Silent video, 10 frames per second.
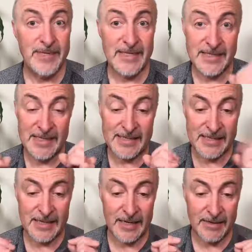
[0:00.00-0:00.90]
See, here's
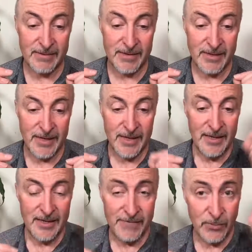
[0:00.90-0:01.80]
the thing.
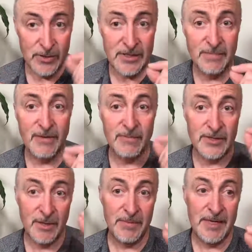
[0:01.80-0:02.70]
If you want something from
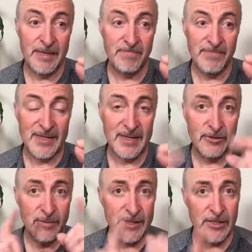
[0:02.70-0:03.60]
somebody, and I'll
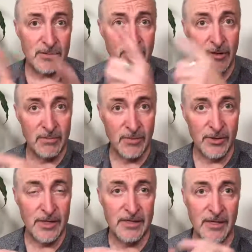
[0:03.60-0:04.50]
talk about this tomorrow in
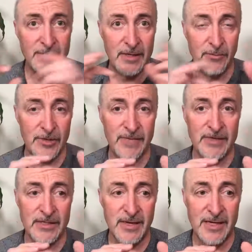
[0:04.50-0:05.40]
more detail about the
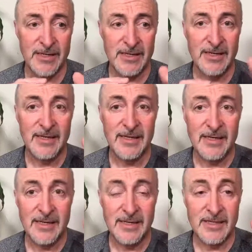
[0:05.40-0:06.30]
receiving side,
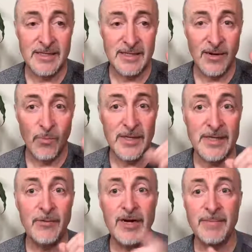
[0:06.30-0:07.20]
there's one
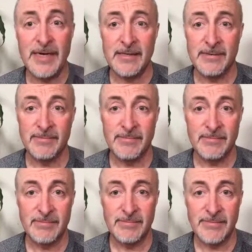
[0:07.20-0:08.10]
thing I would recommend
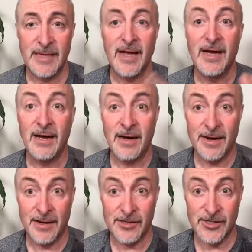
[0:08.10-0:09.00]

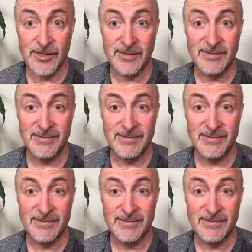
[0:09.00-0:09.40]
ask.